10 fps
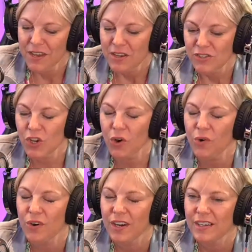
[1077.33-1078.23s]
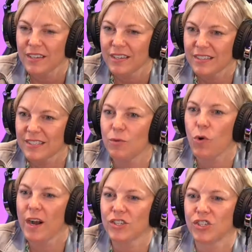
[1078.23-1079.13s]
So some
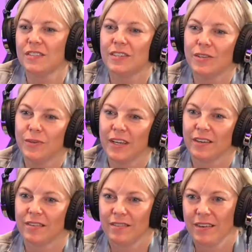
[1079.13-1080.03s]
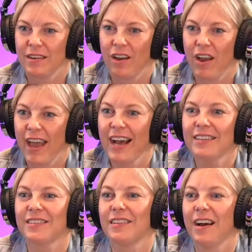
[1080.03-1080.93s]
questions that you get
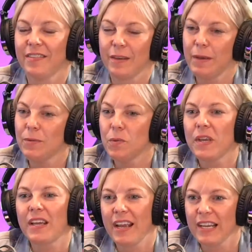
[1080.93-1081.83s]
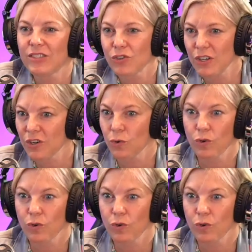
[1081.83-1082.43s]
asked a lot that maybe we can answer here, or